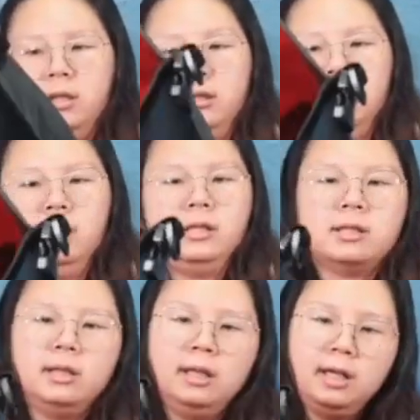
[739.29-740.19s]
There
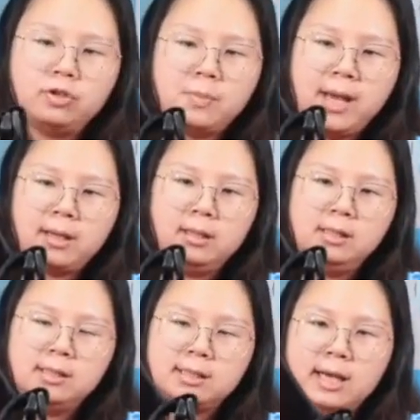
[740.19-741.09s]
is a large bag
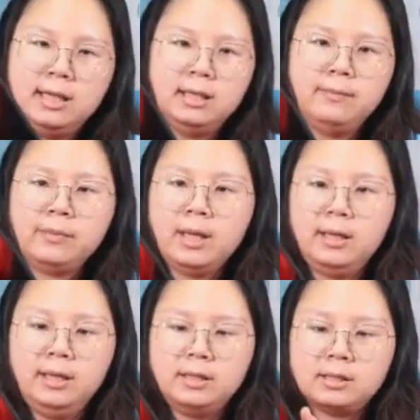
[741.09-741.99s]
inside.
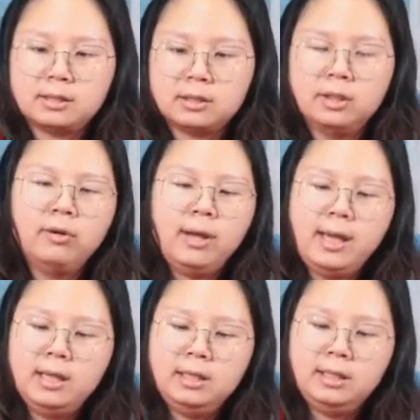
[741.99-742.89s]
There's no
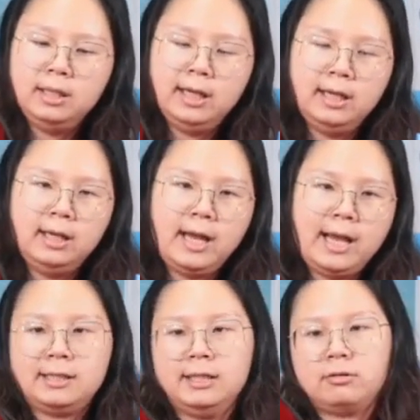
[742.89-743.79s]
any uh,
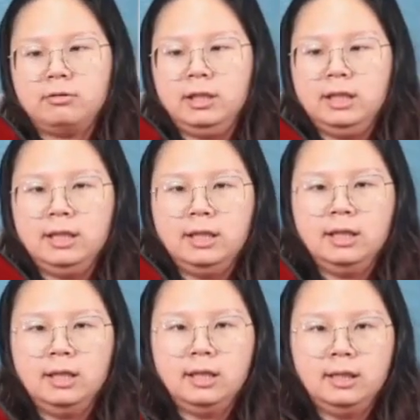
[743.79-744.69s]
accessory
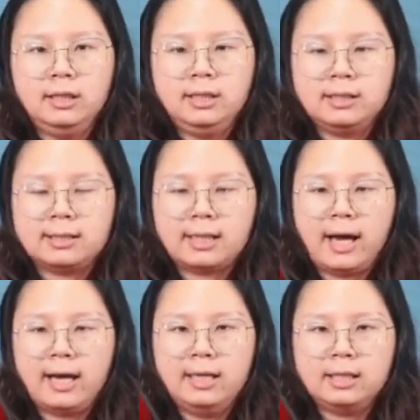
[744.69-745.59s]
uh,
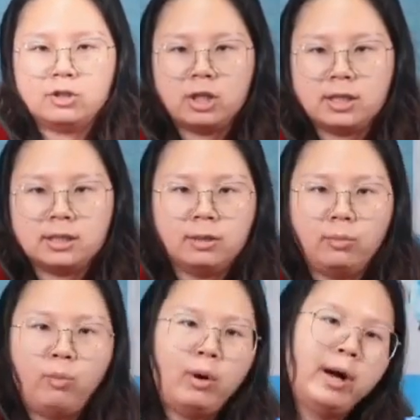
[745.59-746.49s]
inside, just
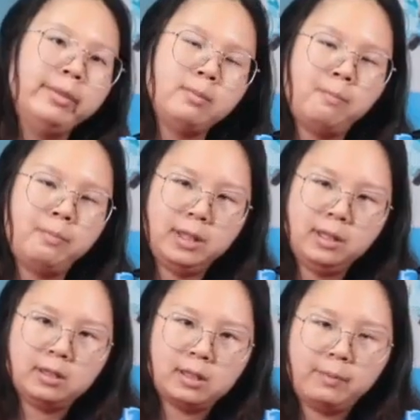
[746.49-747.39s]
one
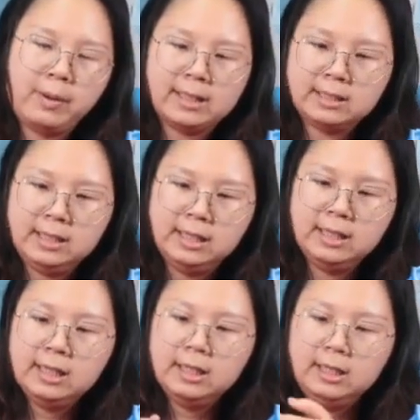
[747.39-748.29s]
big
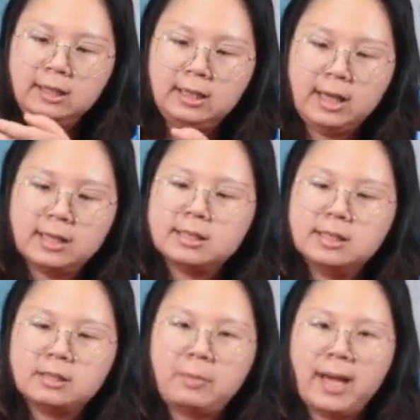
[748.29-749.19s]
capacity in as
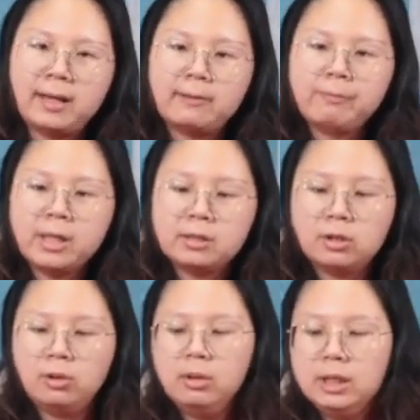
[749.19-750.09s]
this bag.
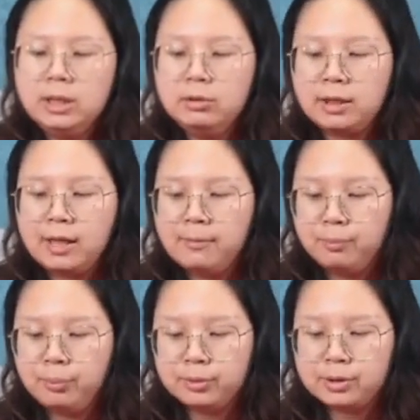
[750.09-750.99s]
So you can
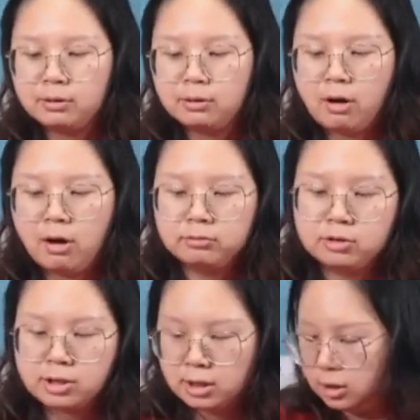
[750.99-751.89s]
put
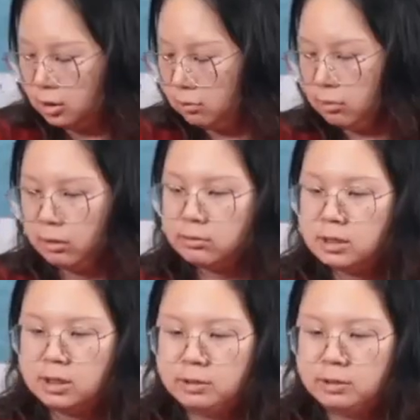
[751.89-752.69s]
around around